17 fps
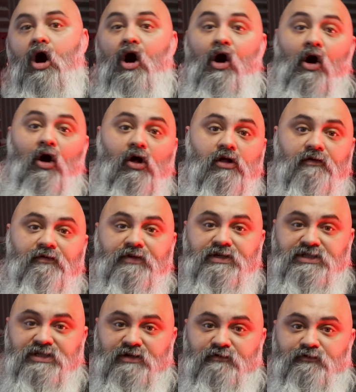All of
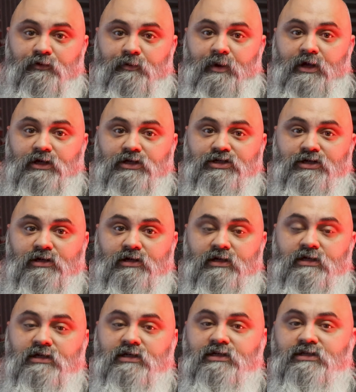this information
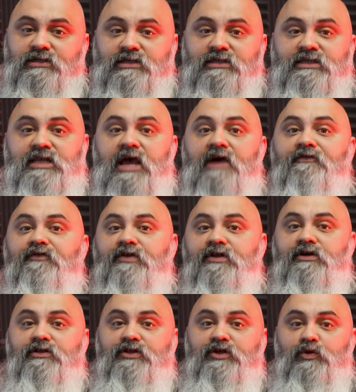is
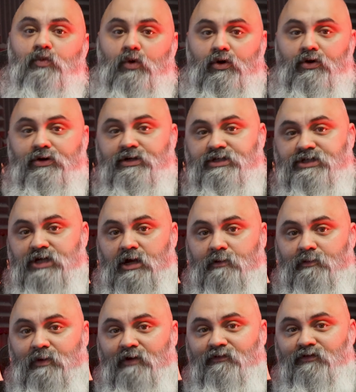definitely
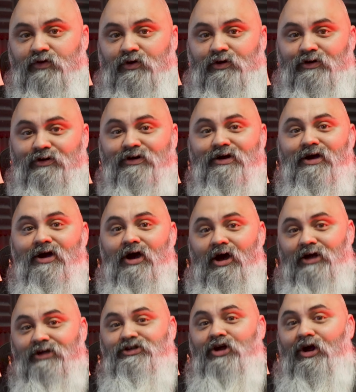worrisome if you're
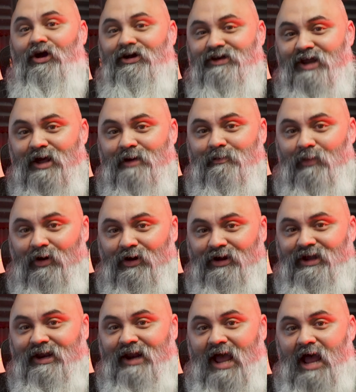a darknet
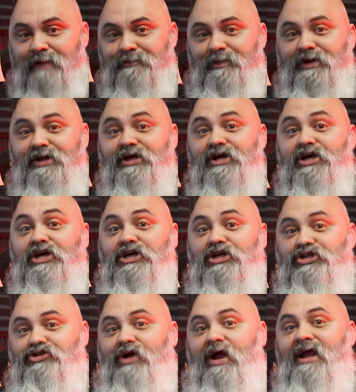market admin
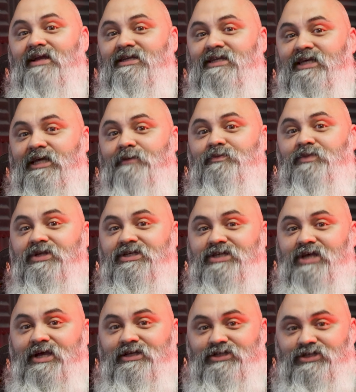trying to keep the
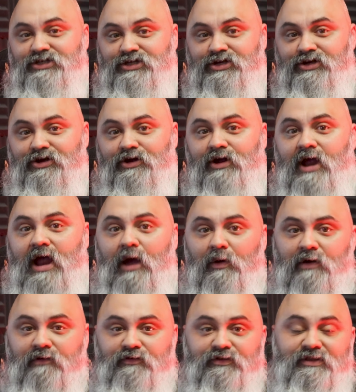site secure.
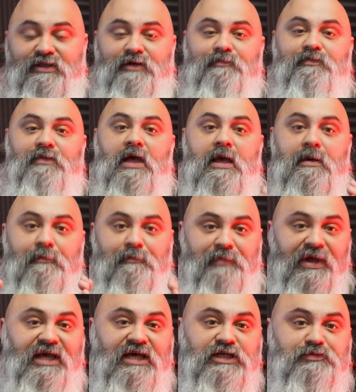However, the
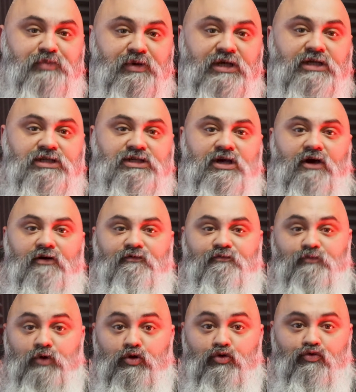biggest piece of
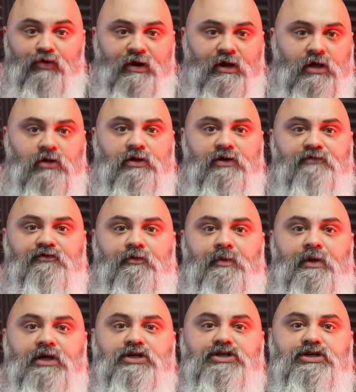critical
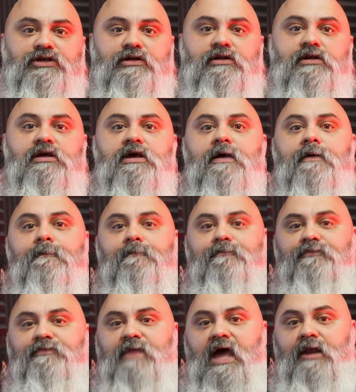information
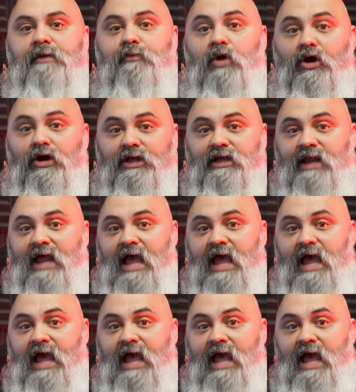that a market